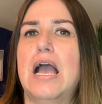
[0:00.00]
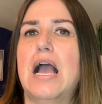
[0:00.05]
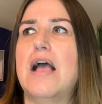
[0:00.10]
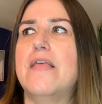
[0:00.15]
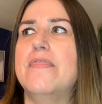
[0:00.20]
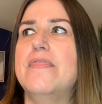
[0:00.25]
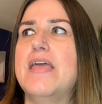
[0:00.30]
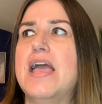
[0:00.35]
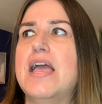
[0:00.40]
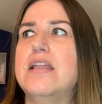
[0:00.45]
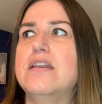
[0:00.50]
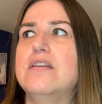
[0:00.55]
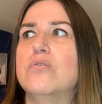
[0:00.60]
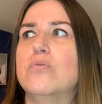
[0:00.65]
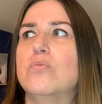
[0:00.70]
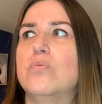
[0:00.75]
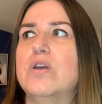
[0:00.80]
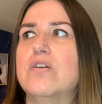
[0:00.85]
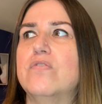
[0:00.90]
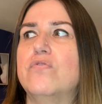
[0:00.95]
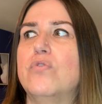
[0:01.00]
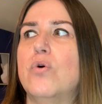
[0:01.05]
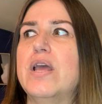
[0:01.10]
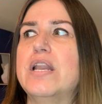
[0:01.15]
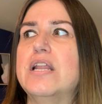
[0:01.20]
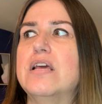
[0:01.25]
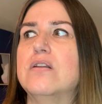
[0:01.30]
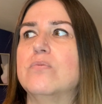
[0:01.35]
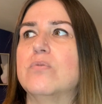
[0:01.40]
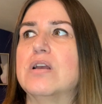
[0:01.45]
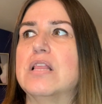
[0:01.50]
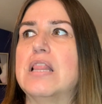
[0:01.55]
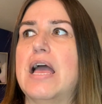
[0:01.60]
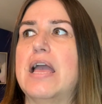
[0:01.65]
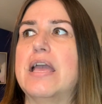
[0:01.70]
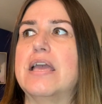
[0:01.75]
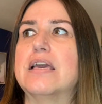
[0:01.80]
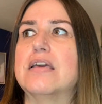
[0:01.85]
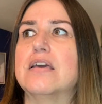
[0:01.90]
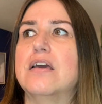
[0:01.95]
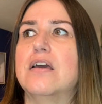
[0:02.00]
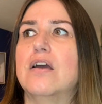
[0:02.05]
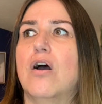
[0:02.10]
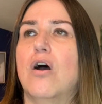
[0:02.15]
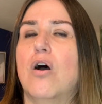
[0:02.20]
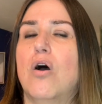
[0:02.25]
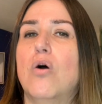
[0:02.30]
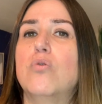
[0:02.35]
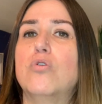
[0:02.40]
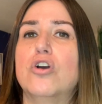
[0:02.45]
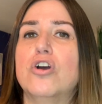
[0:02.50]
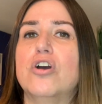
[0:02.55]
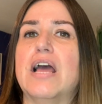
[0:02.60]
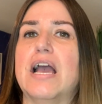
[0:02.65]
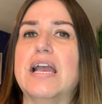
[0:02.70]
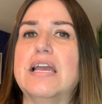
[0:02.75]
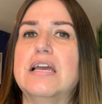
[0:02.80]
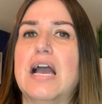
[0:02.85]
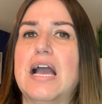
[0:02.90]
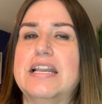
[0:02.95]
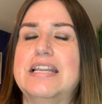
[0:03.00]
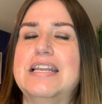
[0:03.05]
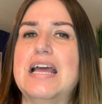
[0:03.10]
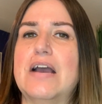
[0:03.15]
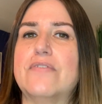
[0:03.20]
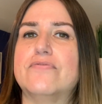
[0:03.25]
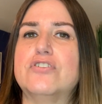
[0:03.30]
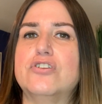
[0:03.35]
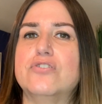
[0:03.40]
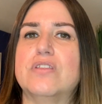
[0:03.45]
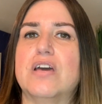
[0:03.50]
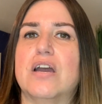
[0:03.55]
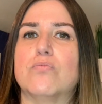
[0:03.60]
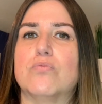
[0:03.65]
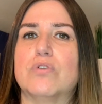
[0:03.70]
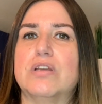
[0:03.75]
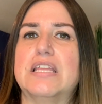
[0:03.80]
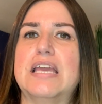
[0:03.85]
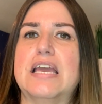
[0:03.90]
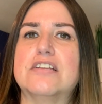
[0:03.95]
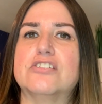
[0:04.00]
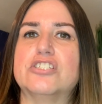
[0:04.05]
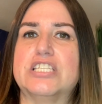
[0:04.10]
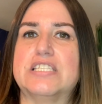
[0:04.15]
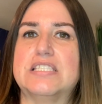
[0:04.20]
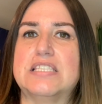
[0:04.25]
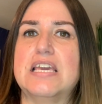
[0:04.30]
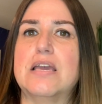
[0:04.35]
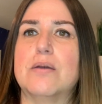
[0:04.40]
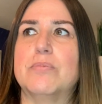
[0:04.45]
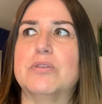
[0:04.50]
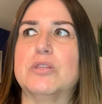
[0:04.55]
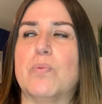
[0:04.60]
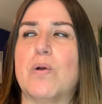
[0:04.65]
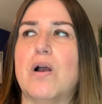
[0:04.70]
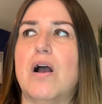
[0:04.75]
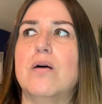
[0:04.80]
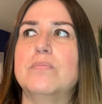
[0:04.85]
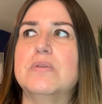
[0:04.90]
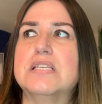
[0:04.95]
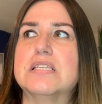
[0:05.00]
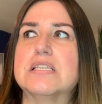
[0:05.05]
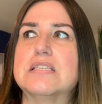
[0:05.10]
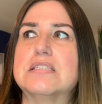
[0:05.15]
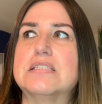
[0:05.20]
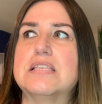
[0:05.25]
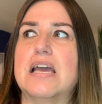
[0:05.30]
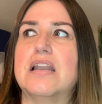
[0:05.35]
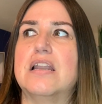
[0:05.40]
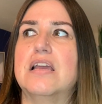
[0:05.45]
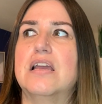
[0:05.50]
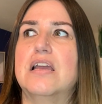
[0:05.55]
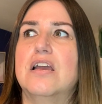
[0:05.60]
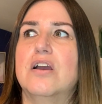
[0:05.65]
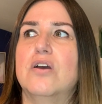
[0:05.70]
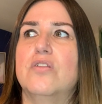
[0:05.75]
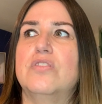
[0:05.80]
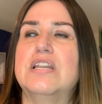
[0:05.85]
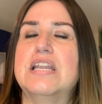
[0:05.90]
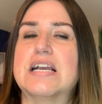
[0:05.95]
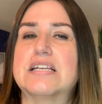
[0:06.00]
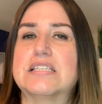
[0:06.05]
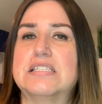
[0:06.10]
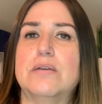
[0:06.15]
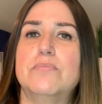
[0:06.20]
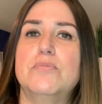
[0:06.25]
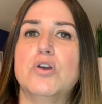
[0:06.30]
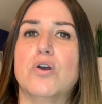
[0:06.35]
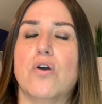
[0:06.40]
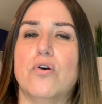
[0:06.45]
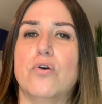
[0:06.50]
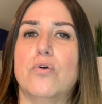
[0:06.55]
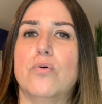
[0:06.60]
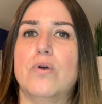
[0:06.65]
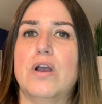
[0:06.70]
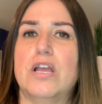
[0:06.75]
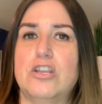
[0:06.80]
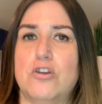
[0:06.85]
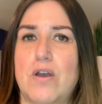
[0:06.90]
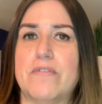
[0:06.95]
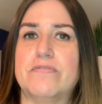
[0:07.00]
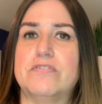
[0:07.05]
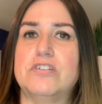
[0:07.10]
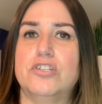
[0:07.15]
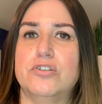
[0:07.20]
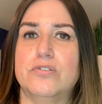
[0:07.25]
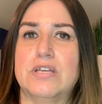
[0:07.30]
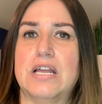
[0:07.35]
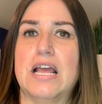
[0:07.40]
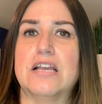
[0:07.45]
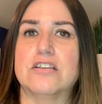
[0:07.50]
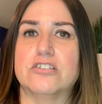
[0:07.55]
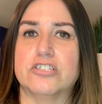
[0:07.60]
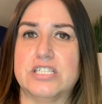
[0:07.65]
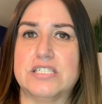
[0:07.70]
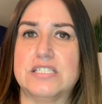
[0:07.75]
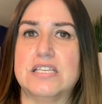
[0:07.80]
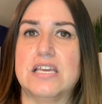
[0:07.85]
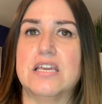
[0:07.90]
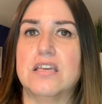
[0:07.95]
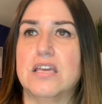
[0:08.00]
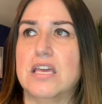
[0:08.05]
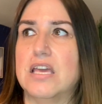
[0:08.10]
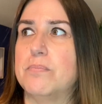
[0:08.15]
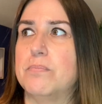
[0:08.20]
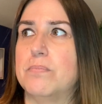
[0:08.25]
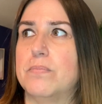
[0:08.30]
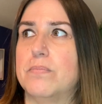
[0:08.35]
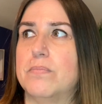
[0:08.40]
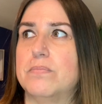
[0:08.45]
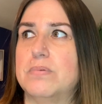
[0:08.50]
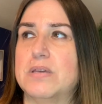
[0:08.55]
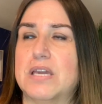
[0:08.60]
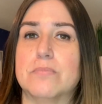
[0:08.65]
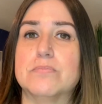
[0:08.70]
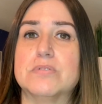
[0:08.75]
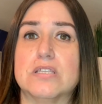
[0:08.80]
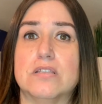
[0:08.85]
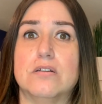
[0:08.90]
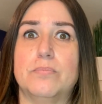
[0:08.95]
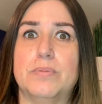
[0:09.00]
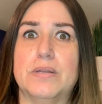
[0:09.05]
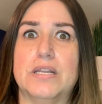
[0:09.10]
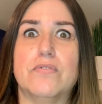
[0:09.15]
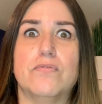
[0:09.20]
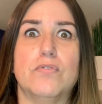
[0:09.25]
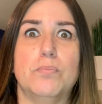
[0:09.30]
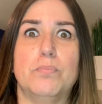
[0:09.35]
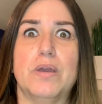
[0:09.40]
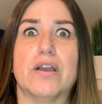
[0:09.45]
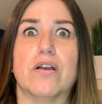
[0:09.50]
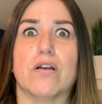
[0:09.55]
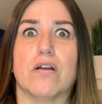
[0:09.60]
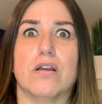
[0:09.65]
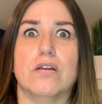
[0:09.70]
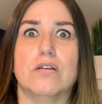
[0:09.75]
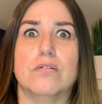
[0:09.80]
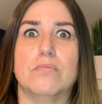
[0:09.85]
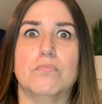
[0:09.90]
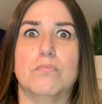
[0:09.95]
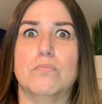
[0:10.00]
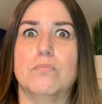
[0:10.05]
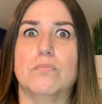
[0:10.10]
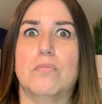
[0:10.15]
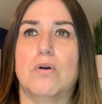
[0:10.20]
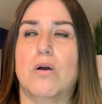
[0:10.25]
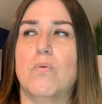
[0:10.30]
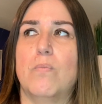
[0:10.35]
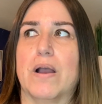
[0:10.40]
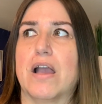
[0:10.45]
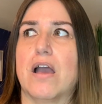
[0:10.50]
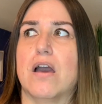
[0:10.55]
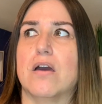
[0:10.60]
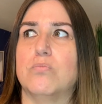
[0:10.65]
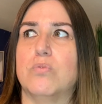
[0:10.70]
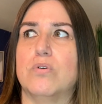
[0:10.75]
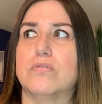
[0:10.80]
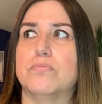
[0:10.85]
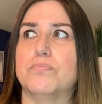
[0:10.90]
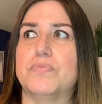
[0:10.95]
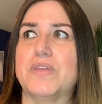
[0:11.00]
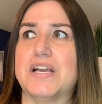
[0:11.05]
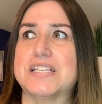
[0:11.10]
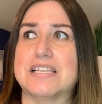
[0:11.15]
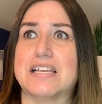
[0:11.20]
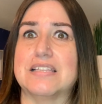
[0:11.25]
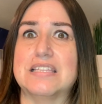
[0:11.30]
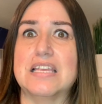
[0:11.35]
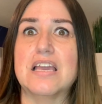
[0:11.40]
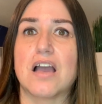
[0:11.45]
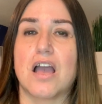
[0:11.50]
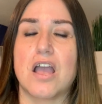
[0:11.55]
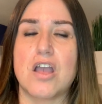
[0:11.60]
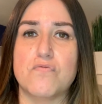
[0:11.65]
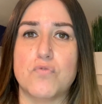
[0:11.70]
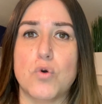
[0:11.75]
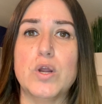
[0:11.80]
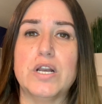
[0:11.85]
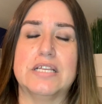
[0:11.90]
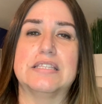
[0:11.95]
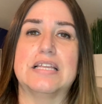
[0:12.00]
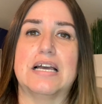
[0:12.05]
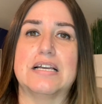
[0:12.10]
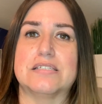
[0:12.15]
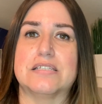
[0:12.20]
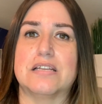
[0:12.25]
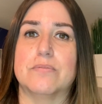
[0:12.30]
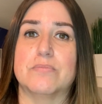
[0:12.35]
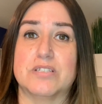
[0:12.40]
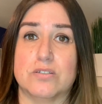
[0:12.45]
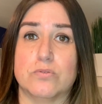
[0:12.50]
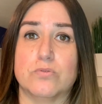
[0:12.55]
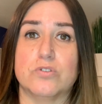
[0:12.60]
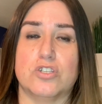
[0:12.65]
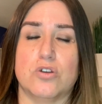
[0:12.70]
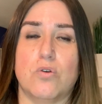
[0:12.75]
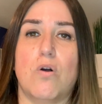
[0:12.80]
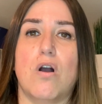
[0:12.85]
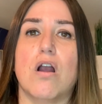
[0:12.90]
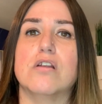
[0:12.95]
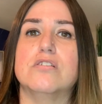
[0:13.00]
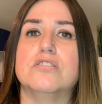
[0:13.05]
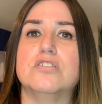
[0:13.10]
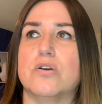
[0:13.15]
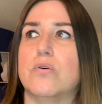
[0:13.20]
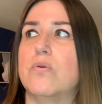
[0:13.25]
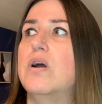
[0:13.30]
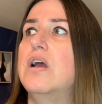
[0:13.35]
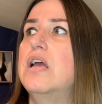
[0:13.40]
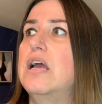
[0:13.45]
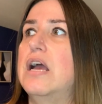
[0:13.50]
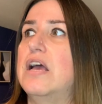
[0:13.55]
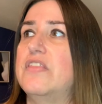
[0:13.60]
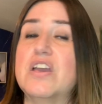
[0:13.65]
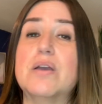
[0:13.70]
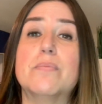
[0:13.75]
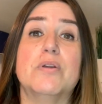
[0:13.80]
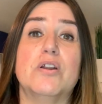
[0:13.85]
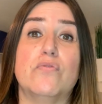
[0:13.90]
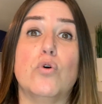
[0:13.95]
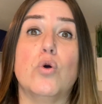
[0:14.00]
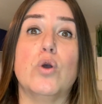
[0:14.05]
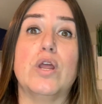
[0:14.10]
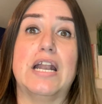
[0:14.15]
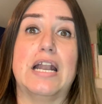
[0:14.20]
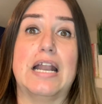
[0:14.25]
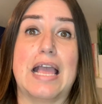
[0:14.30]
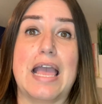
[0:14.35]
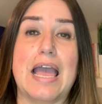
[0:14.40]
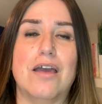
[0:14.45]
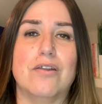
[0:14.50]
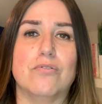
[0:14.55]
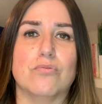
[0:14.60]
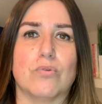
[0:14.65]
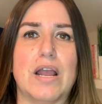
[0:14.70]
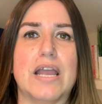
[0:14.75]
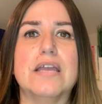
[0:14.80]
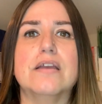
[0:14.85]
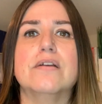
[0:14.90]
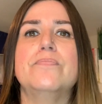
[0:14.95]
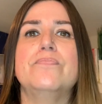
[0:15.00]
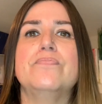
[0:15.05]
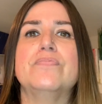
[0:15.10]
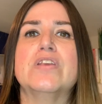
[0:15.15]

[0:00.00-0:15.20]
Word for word: And then we avoid it and we're like, oh good, I, I didn't have to do that really anxious thing. But the problem is, is that the next time you go and you have to do that anxious thing, it becomes a little bit even bigger. And oh my God, well, that's that thing I avoided last time because it was so hard. So I think I'm gonna avoid it again, right?